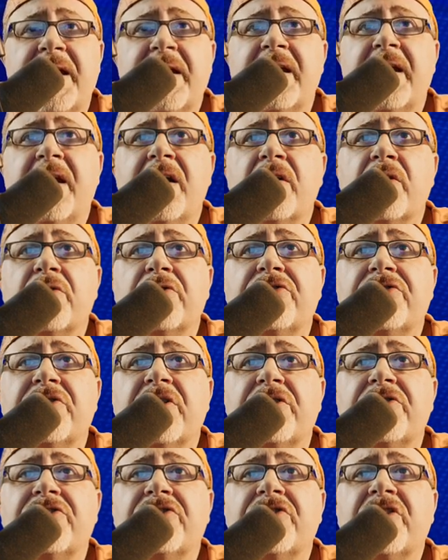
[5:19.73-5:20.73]
that arrow
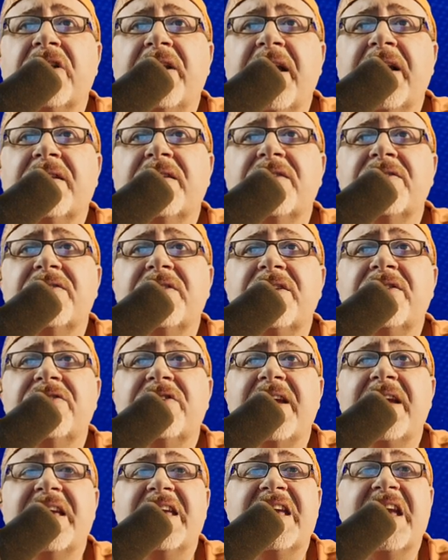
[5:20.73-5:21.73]
says Sylectus is a